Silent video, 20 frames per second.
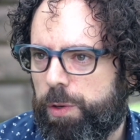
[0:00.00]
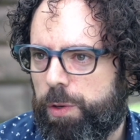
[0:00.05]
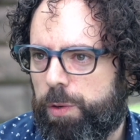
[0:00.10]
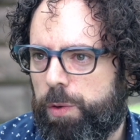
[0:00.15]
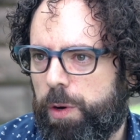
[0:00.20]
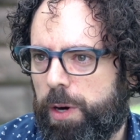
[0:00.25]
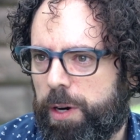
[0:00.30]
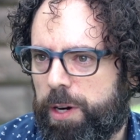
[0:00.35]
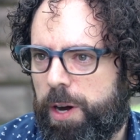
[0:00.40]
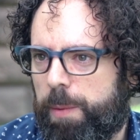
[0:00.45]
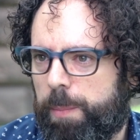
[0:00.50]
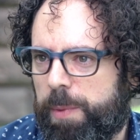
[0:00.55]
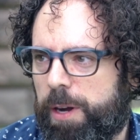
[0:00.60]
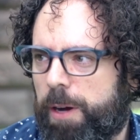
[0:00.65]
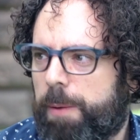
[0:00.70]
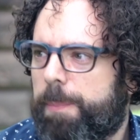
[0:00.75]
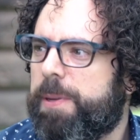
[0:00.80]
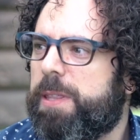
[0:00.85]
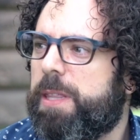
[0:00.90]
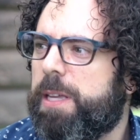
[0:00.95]
or who are coming
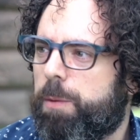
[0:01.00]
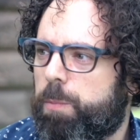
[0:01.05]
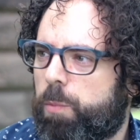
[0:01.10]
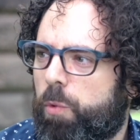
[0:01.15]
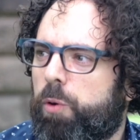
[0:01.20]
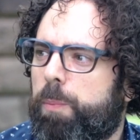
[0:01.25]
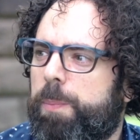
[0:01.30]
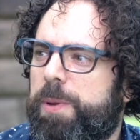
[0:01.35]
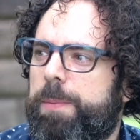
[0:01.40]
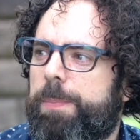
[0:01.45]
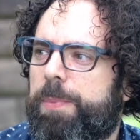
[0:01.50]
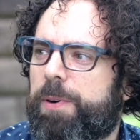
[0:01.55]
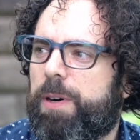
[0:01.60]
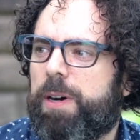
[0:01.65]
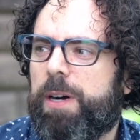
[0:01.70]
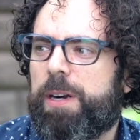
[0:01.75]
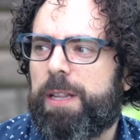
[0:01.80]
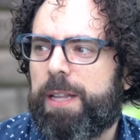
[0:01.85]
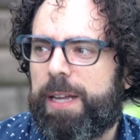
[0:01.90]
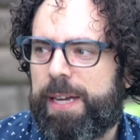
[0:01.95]
up, I think more people
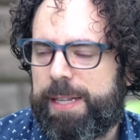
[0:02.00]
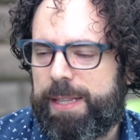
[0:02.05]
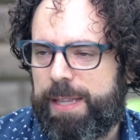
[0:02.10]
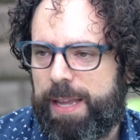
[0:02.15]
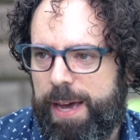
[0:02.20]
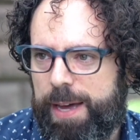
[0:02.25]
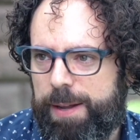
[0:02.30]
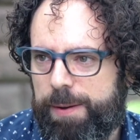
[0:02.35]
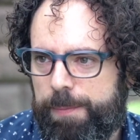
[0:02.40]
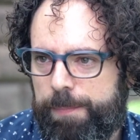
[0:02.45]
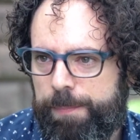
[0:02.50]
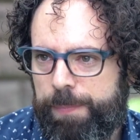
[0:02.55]
are like that.